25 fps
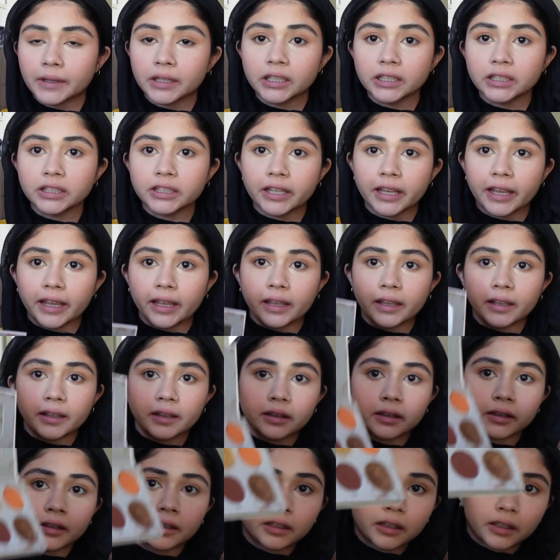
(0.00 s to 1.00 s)
gonna
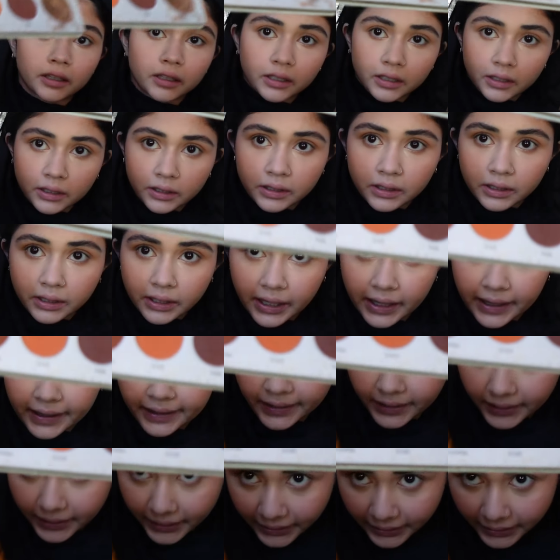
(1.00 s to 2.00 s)
take
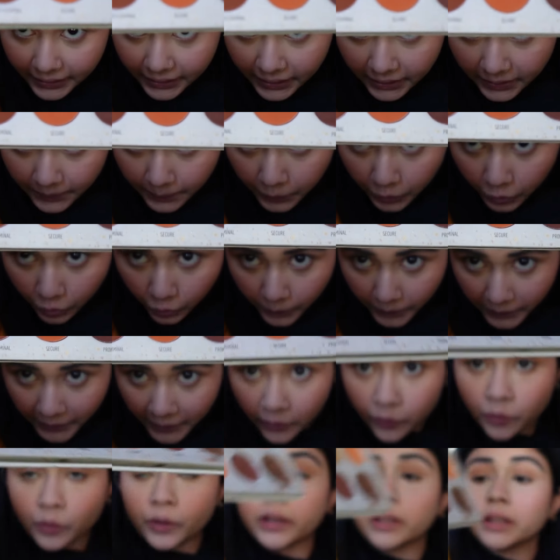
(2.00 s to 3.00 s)
kind of like this poopy
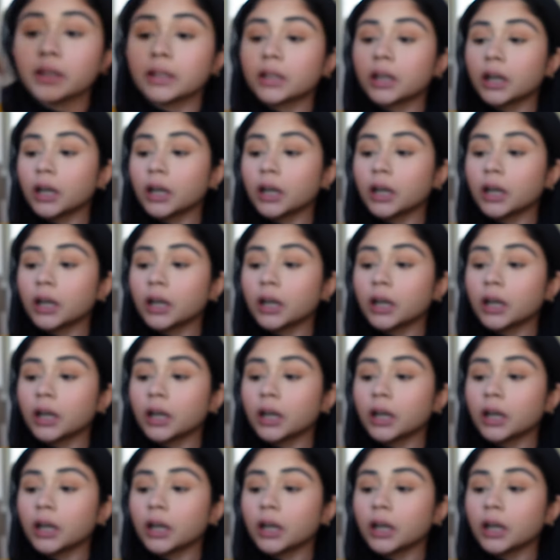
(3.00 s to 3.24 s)
green